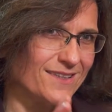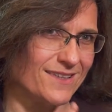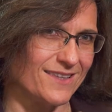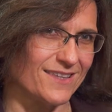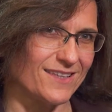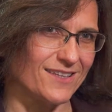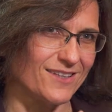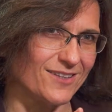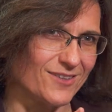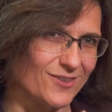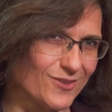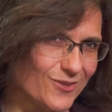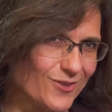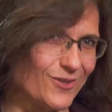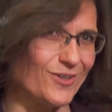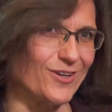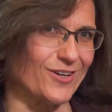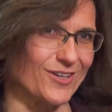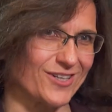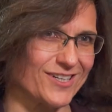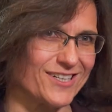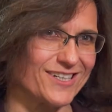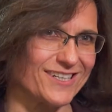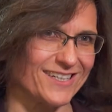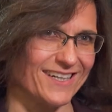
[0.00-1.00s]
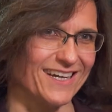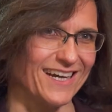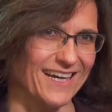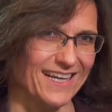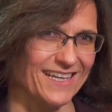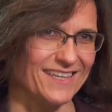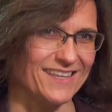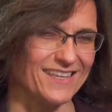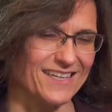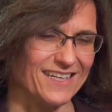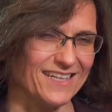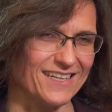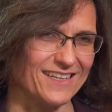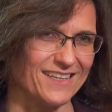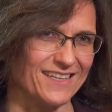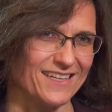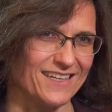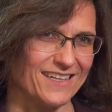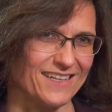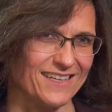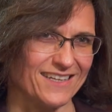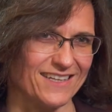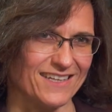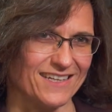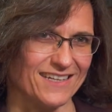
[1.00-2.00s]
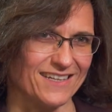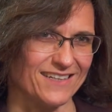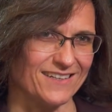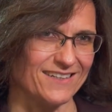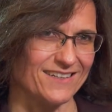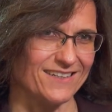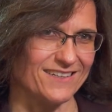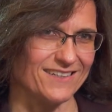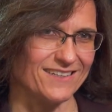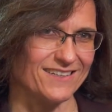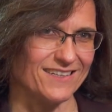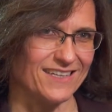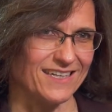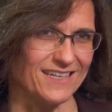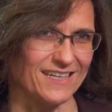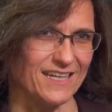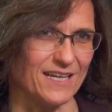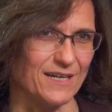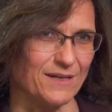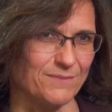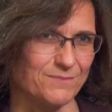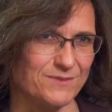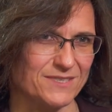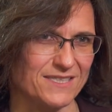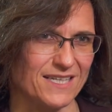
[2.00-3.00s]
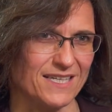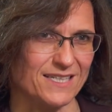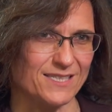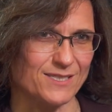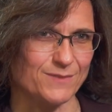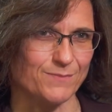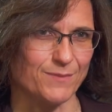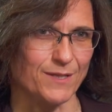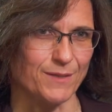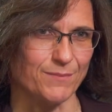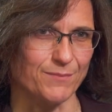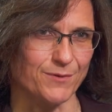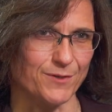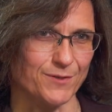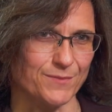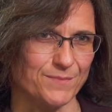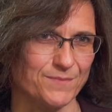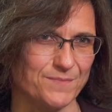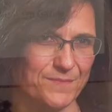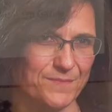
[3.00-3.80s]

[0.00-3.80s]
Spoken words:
look, I think, that upsets people.